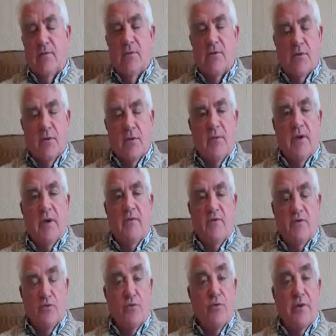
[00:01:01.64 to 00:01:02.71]
was going to be
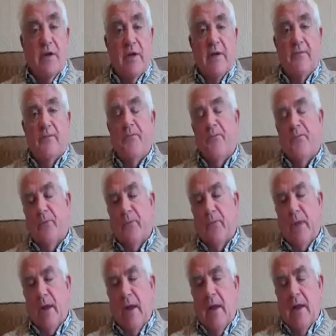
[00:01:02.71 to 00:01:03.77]
just routine.
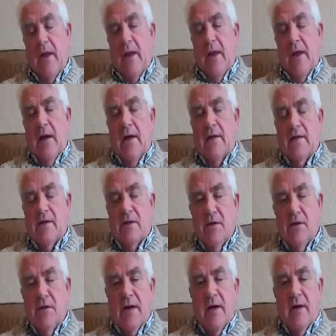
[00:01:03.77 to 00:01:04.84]
As it
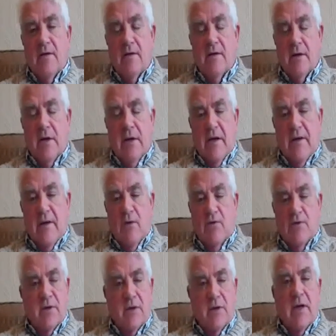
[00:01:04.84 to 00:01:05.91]
turned out, that
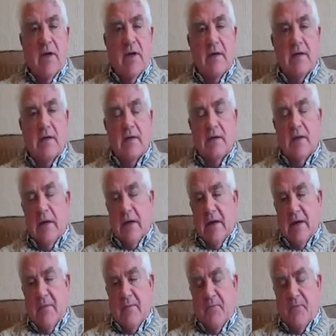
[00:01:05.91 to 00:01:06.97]
wasn't the case. A